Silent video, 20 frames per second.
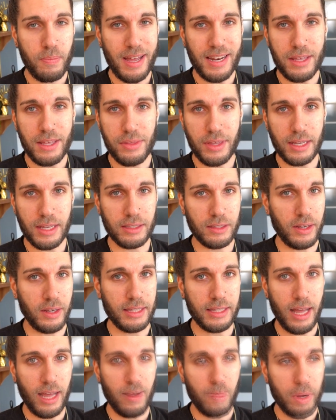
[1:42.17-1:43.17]
many things
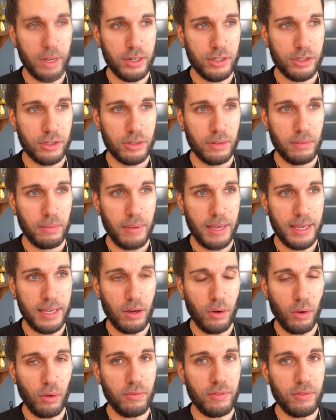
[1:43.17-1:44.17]
like that which make
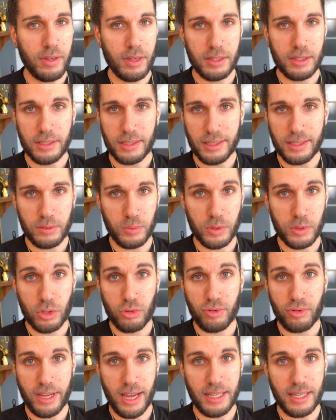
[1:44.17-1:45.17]
it obvious that this was
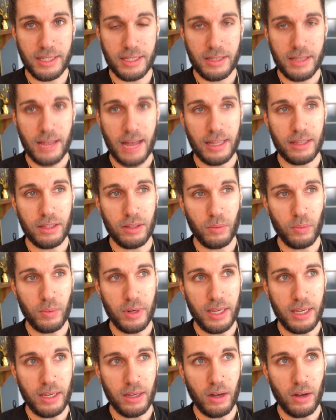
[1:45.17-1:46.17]
created and that
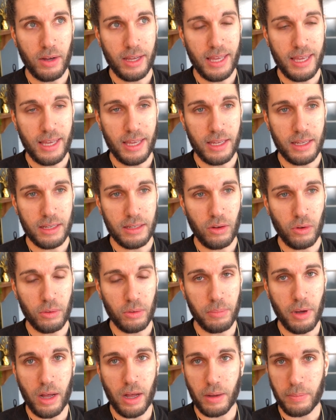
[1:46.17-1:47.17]
we are here
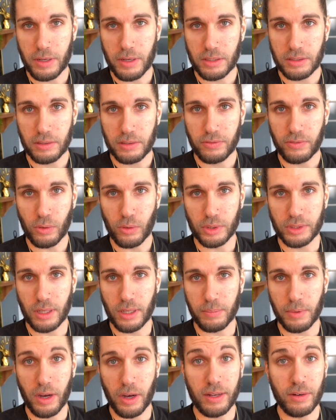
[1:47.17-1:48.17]
on purpose for
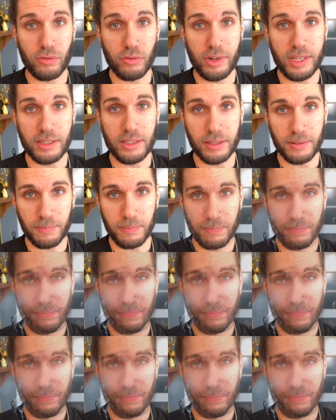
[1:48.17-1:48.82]
some kind of reason.